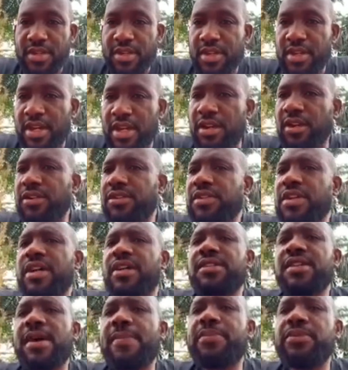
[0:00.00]
A lot
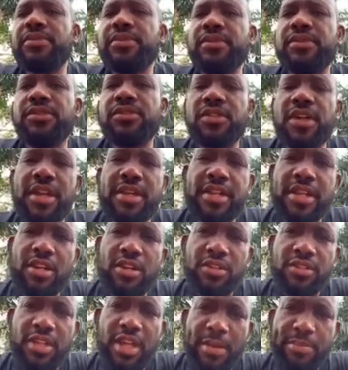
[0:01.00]
has happened and a
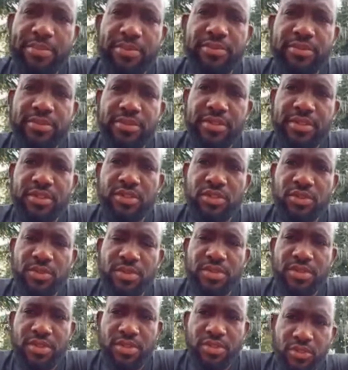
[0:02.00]
lot happened in
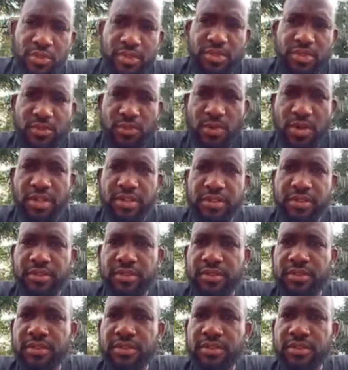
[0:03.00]
2021.